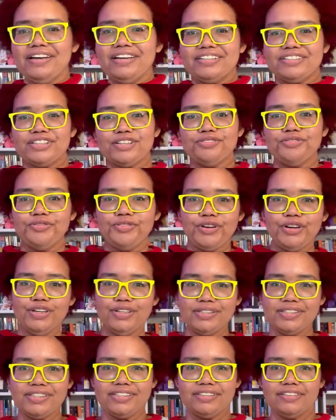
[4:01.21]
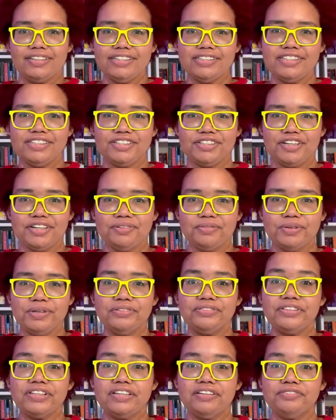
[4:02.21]
So first, let's start
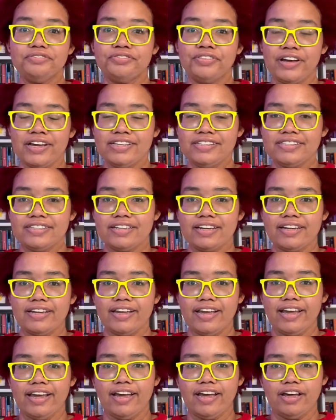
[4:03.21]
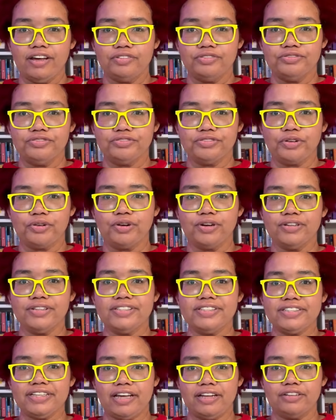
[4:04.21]
with the advice that I have for
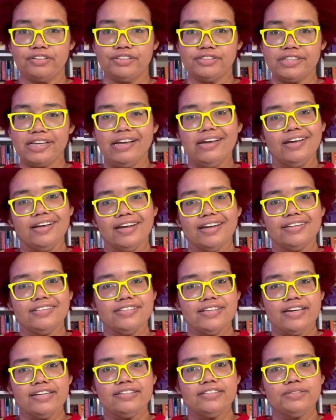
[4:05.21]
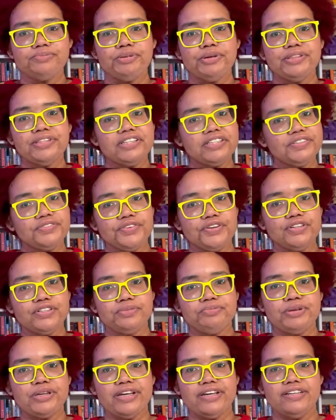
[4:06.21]
sellers. I decided to put this
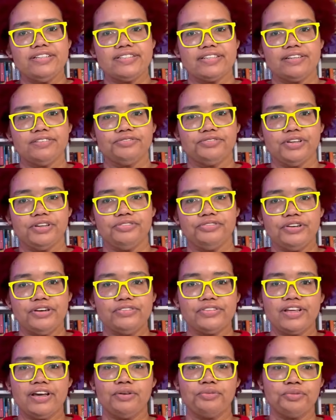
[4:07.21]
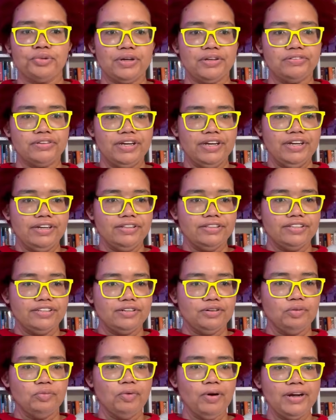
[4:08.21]
first because I felt that with
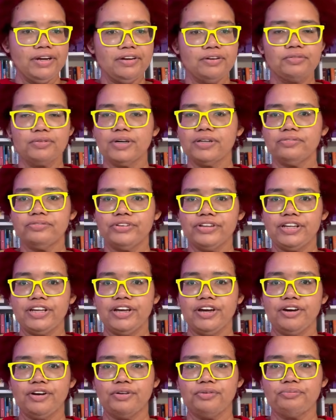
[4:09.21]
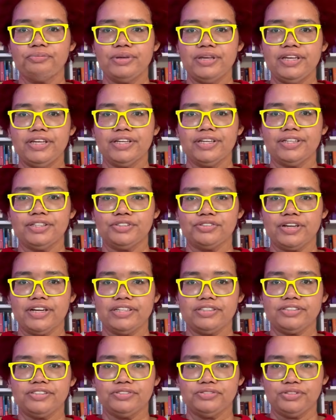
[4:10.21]
the 101 video being
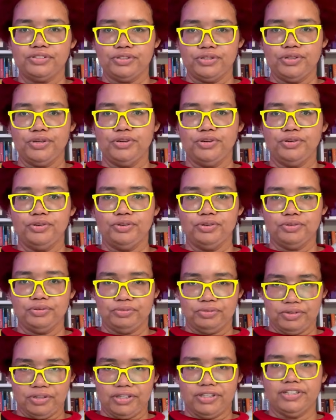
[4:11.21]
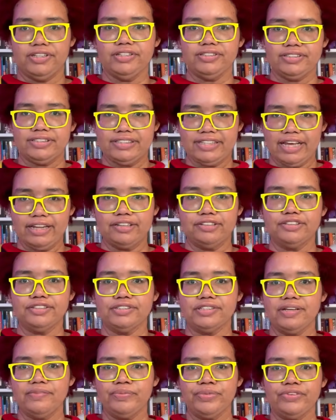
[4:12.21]
addressed to
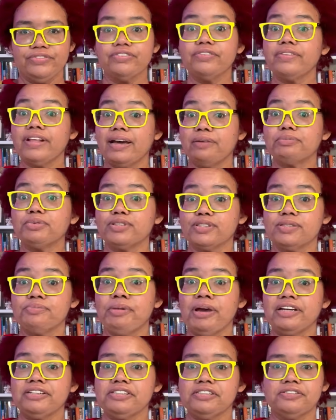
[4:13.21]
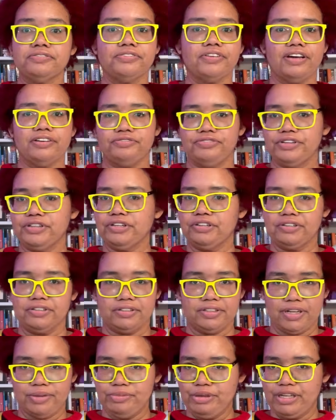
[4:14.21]
sellers from that perspective, I
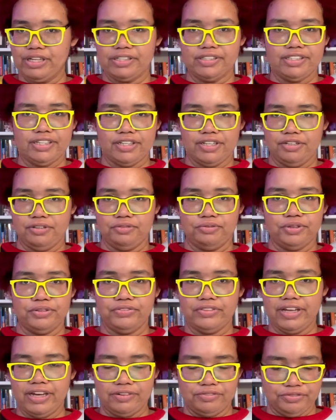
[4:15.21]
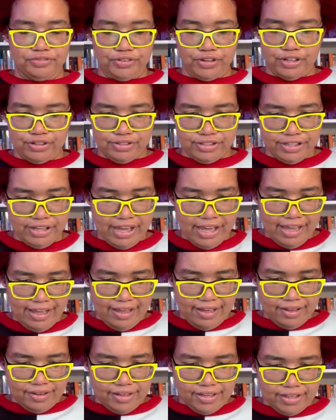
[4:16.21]
figured let me continue with that first.
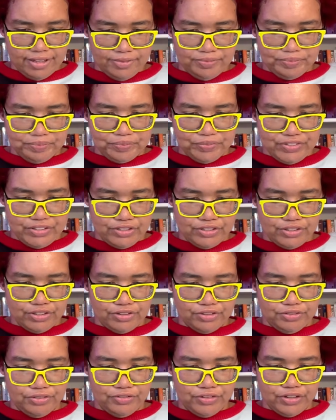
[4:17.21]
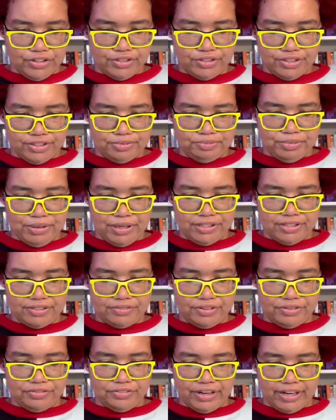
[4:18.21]
And so the first piece of
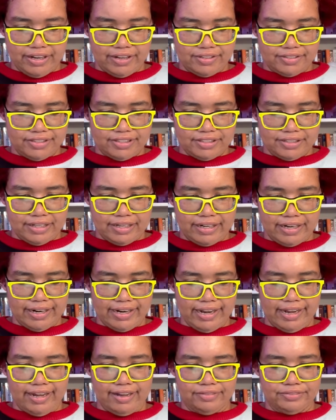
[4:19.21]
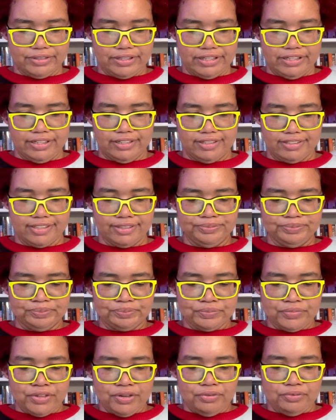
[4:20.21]
advice that I have is,
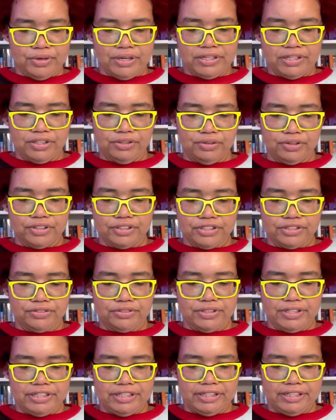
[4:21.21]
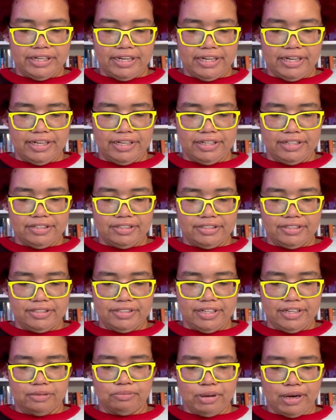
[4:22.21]
when you are doing a
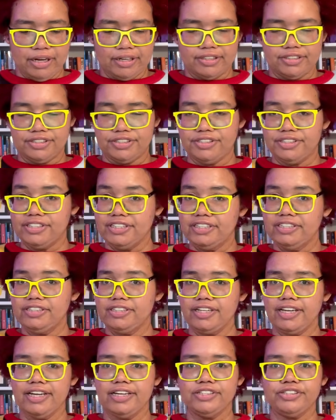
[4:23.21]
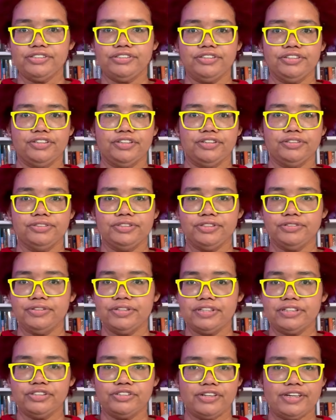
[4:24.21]
nail polish destash and you're
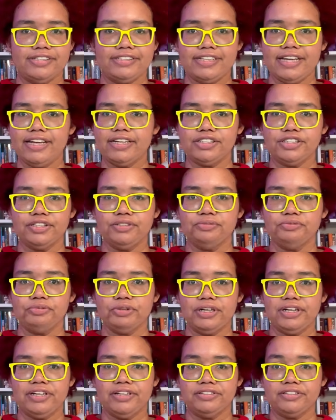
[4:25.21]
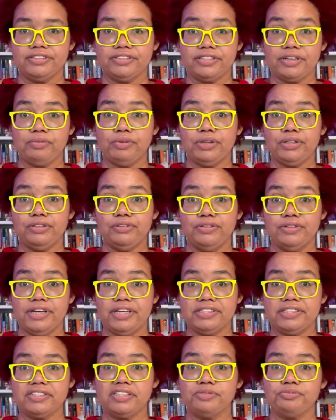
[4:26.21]
doing a transaction with someone who
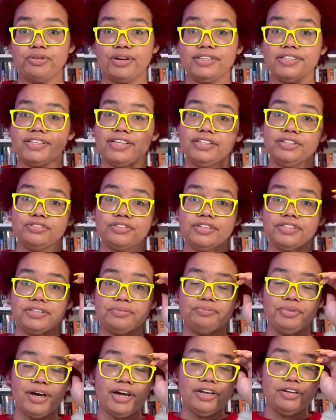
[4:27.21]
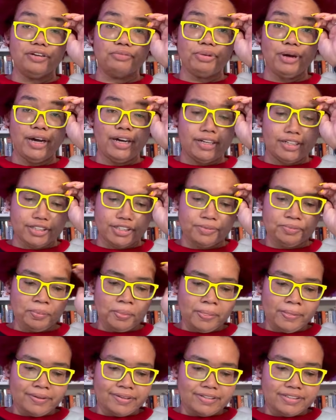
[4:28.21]
has expressed interest in buying your polish,
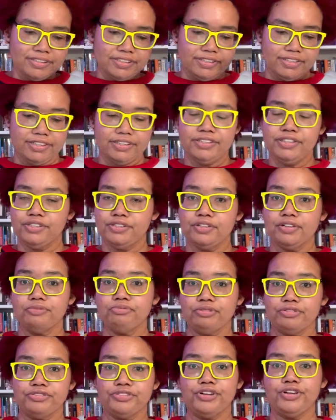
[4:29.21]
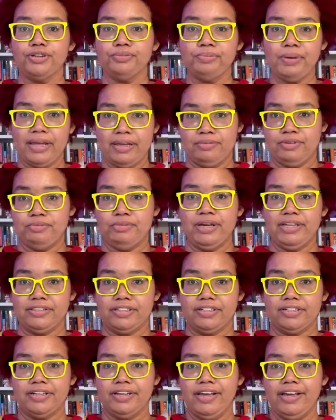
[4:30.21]
stick to your preferred payment
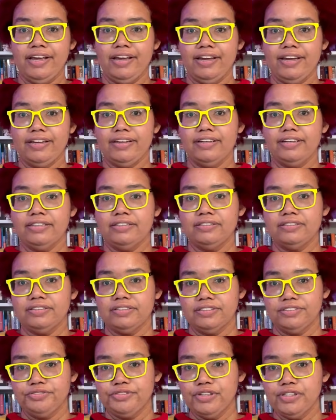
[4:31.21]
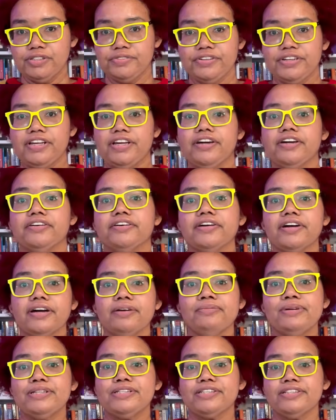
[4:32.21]
method. In the first video, I
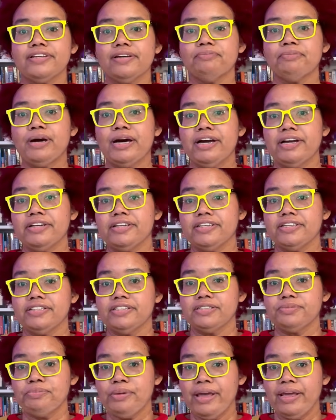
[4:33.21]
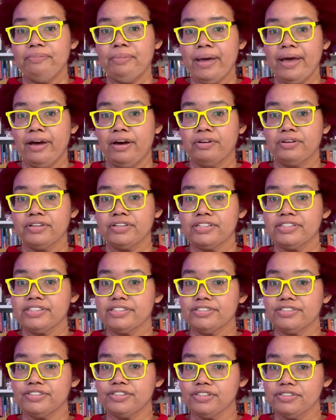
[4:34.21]
mentioned that mine is PayPal goods
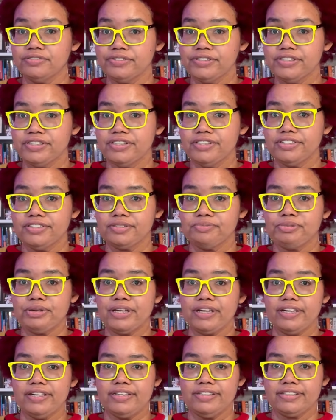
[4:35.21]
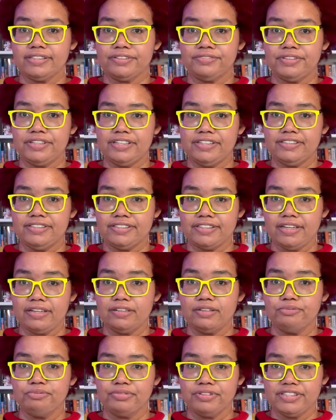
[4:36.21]
and services because of the
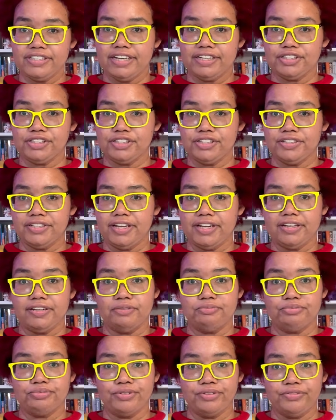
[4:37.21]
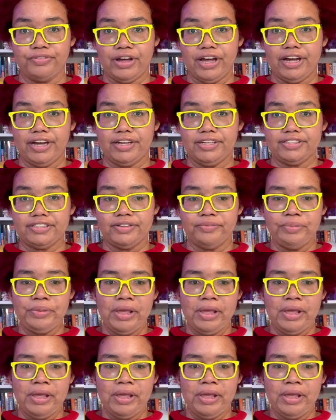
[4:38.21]
seller protection that it provides.